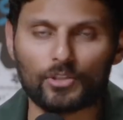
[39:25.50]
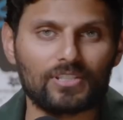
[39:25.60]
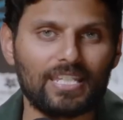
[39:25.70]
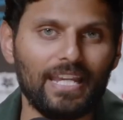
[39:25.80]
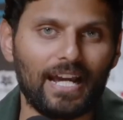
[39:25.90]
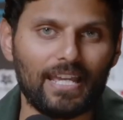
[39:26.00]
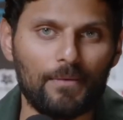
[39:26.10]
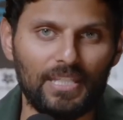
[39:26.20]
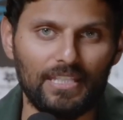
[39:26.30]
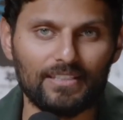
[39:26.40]
so
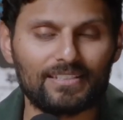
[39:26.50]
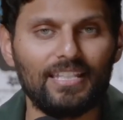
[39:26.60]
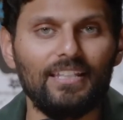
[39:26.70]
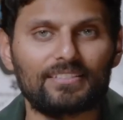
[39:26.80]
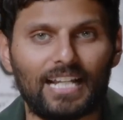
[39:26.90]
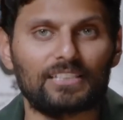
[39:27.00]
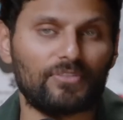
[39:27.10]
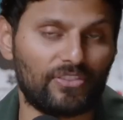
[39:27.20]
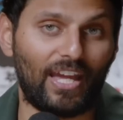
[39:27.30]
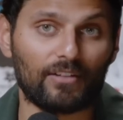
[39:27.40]
T-I-M-E, the T stands
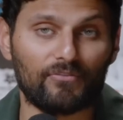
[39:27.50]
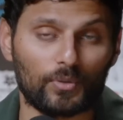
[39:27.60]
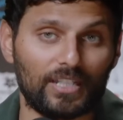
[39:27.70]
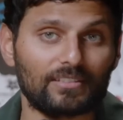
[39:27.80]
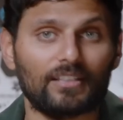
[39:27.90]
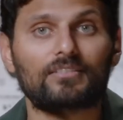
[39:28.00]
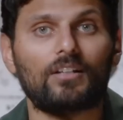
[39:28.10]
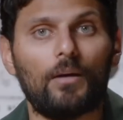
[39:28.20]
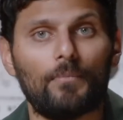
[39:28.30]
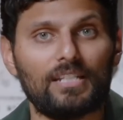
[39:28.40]
for thankfulness. I
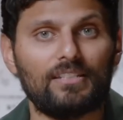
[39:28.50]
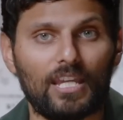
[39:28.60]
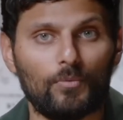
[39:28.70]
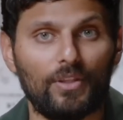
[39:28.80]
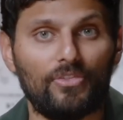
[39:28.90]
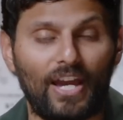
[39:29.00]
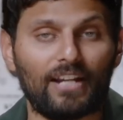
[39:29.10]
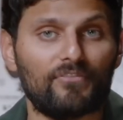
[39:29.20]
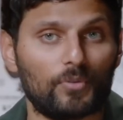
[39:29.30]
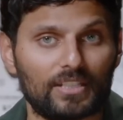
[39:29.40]
start my day with
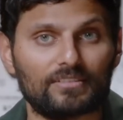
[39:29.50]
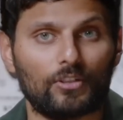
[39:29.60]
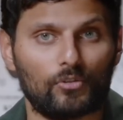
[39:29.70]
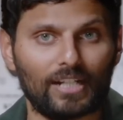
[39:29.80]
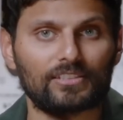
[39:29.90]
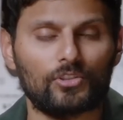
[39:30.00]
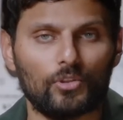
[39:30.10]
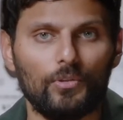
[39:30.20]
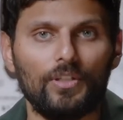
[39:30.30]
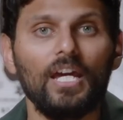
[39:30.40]
thankfulness and
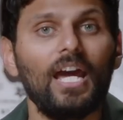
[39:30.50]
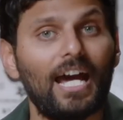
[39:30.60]
gratitude.